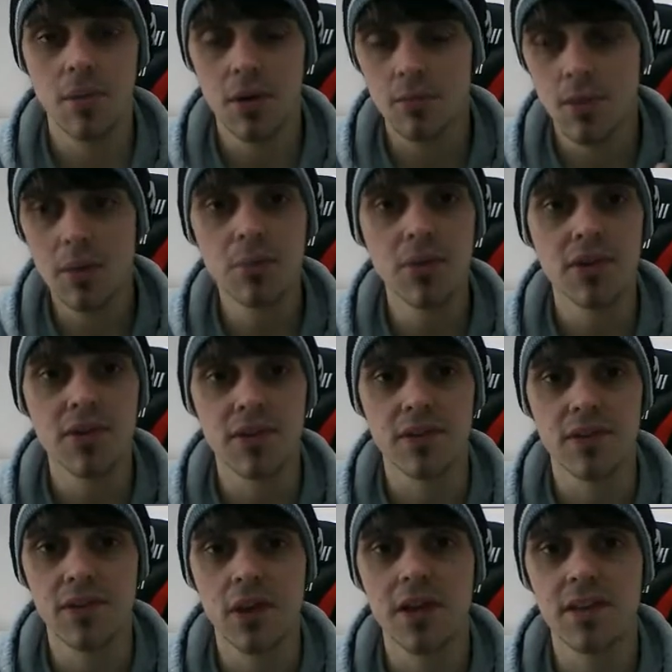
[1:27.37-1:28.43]
members
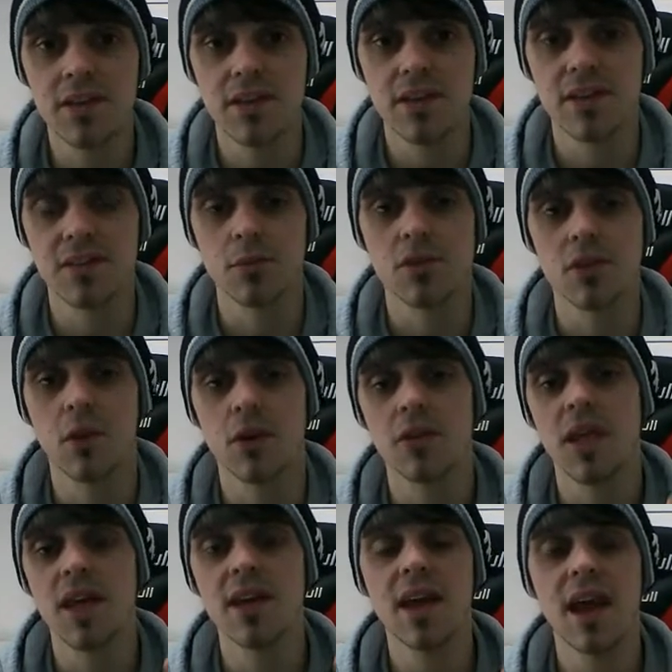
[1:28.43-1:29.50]
inside the system as well.
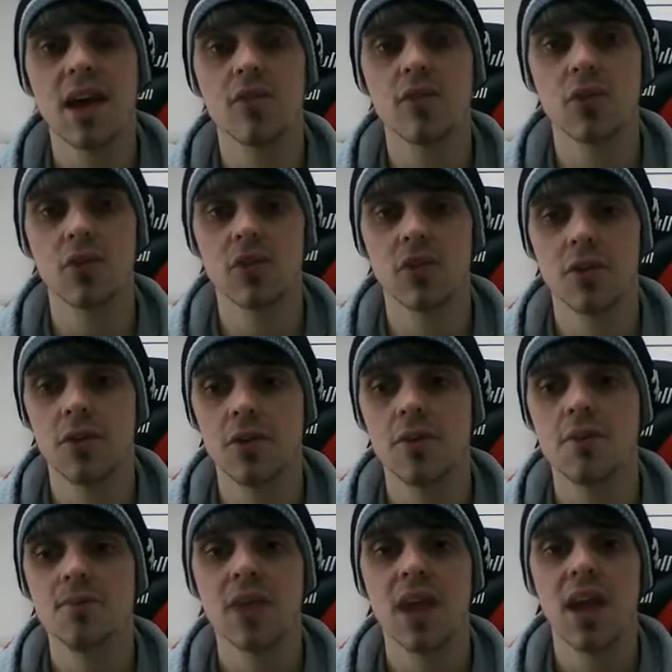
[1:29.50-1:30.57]
They have also
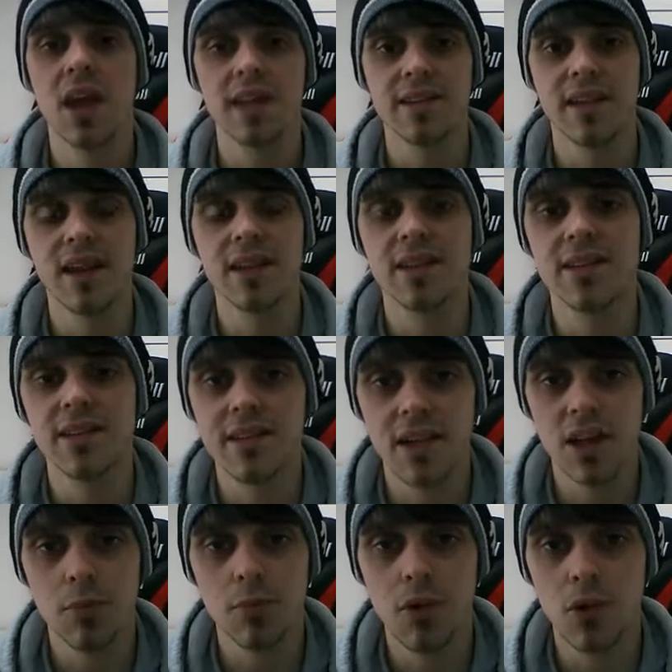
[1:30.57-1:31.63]
attended
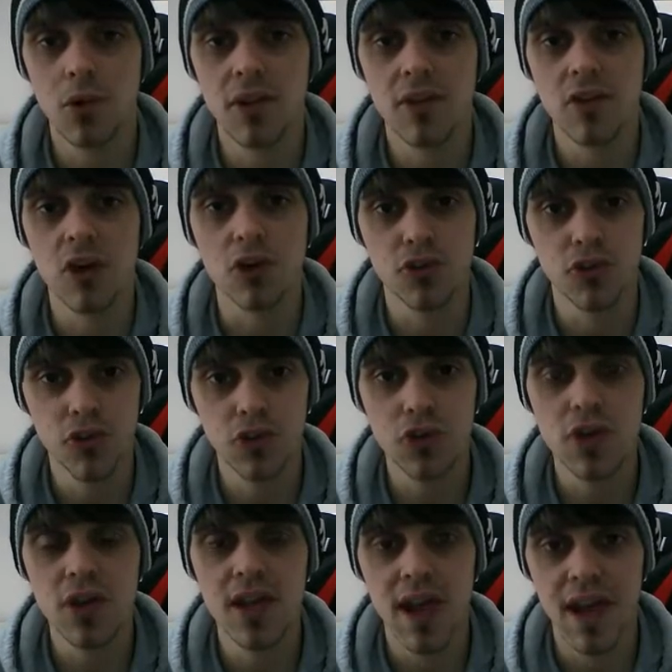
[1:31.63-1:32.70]
Singapore. They've got a
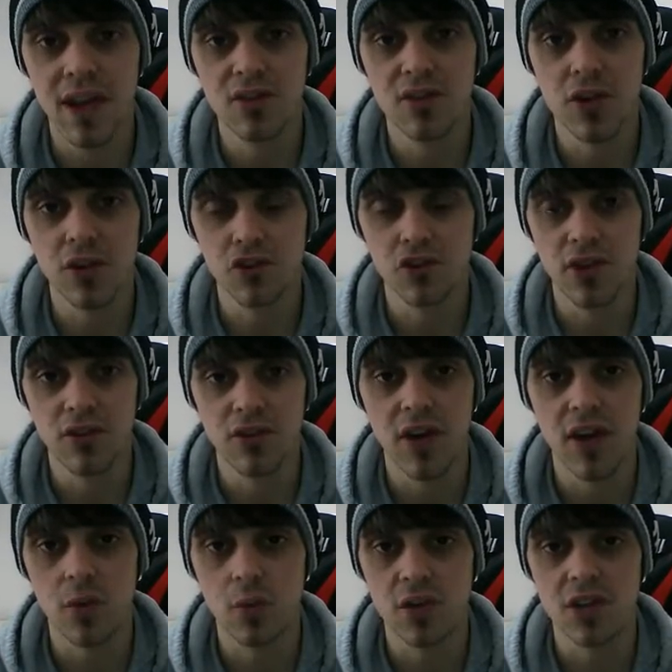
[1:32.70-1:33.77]
2-year anniversary
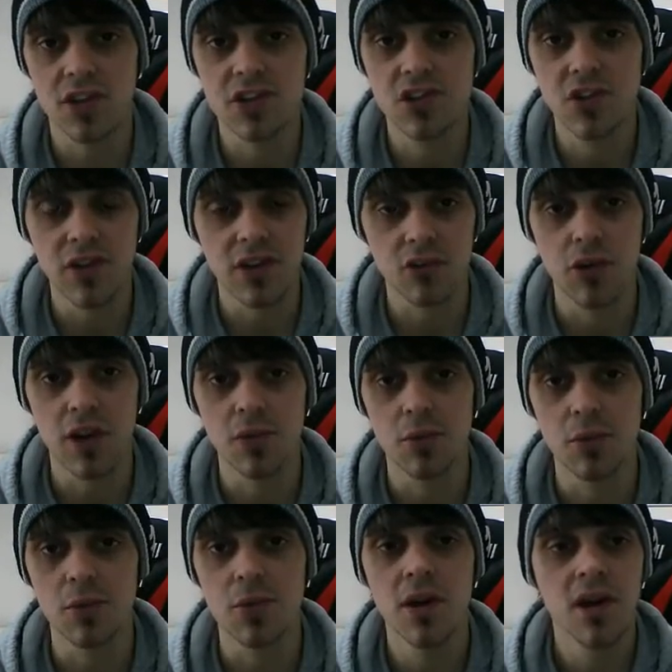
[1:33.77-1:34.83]
event, which is just
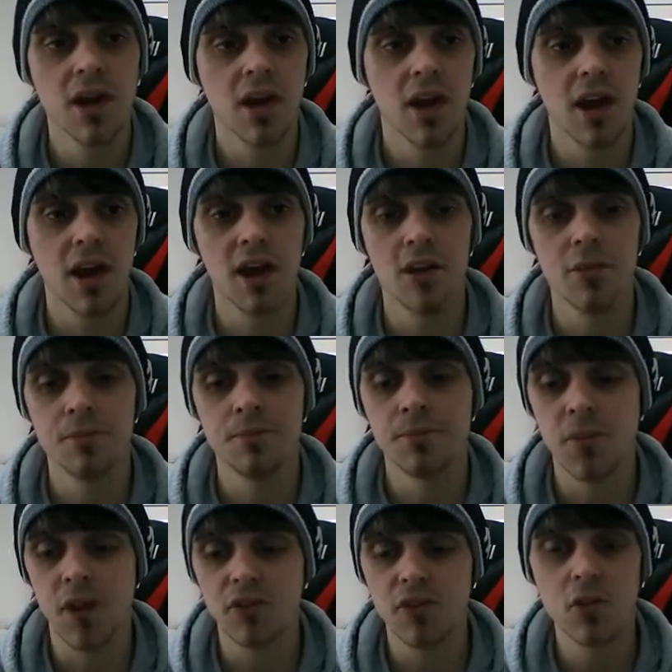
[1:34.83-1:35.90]
incredible.
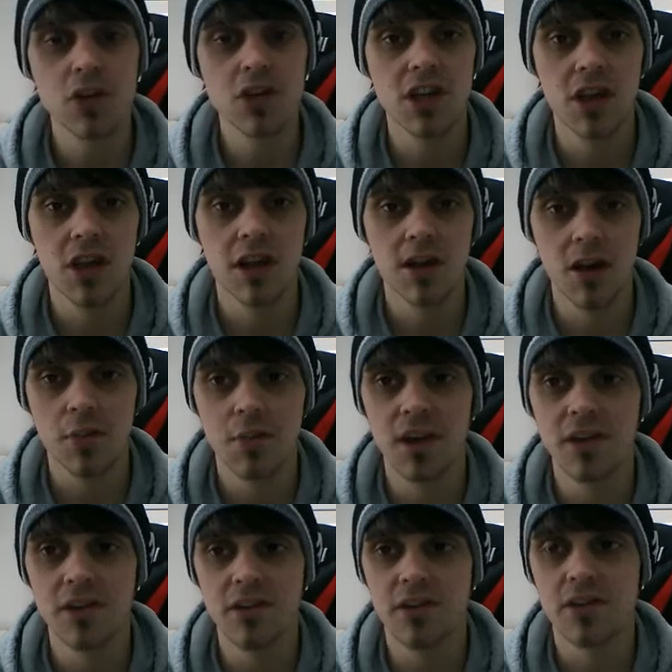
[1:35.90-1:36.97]
Unfortunately, I
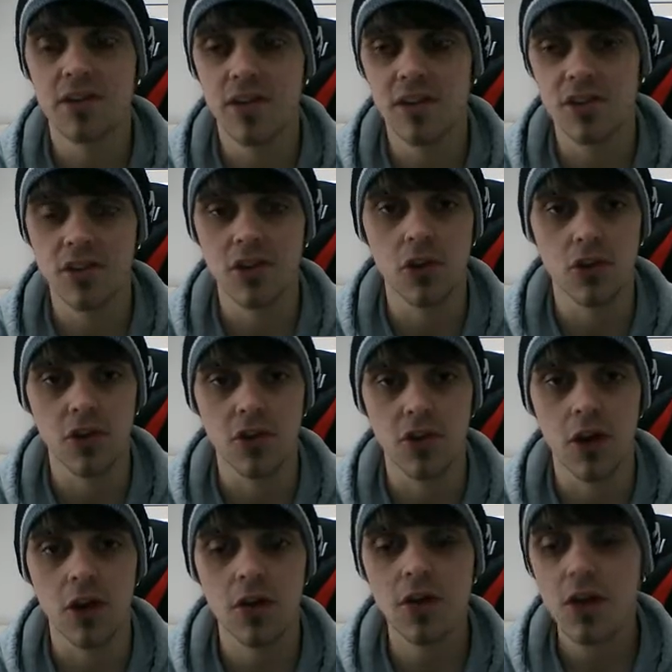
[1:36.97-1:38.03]
made the decision not to
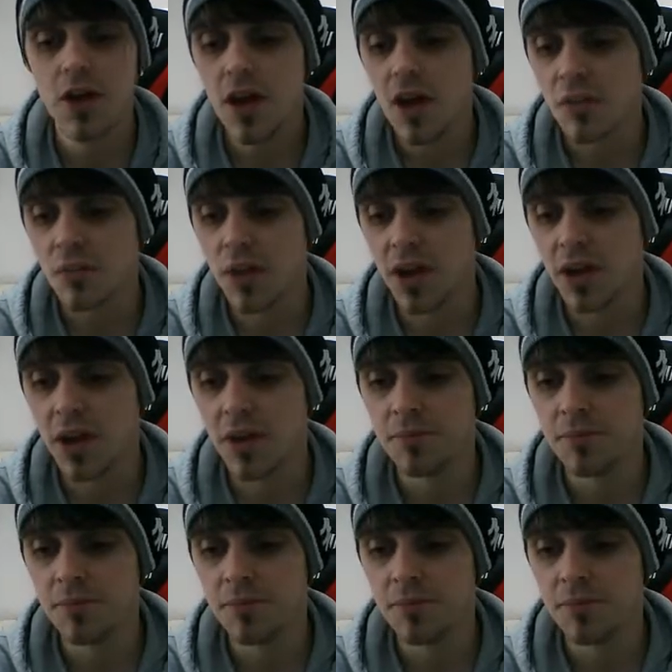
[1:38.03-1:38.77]
go, but